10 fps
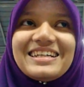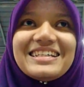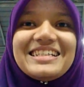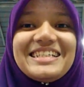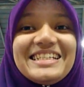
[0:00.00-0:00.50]

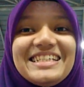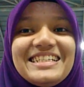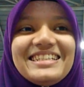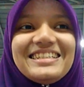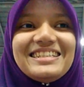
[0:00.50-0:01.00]

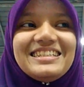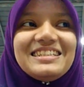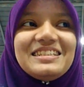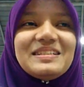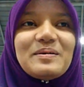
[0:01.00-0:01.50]

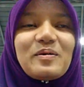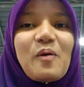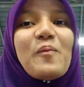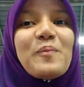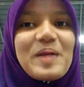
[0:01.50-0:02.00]
she
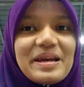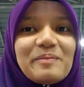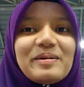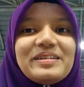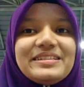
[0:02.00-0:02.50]
complained
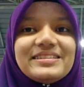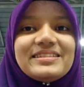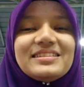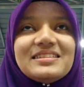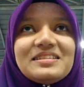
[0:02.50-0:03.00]
about it
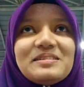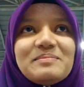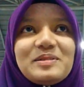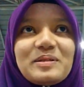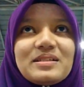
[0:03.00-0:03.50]

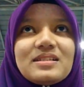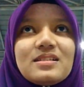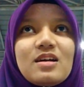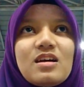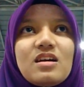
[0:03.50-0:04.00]

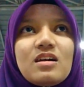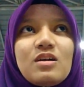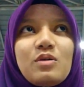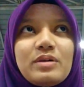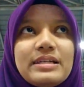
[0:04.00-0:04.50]
because,
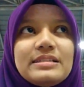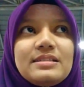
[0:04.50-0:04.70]
alright,